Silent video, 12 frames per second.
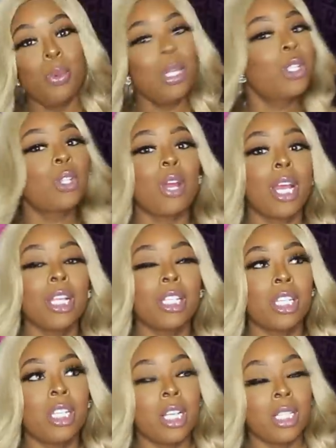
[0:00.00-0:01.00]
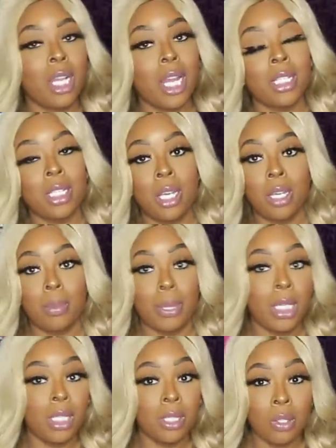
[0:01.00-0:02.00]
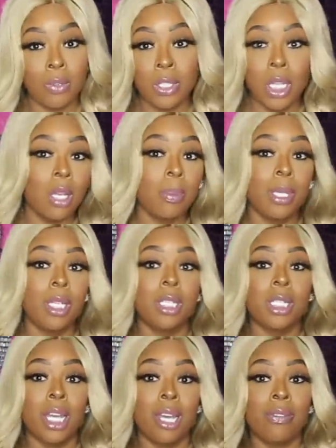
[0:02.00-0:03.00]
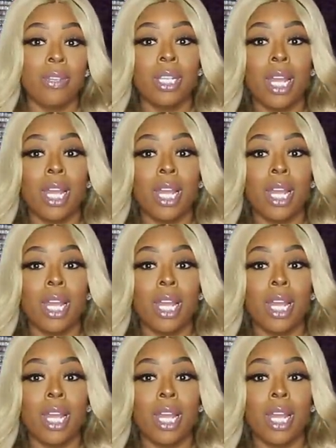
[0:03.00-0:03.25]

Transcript: We trade. She doesn't like Tonka beans, so if Tonka bean is heavy,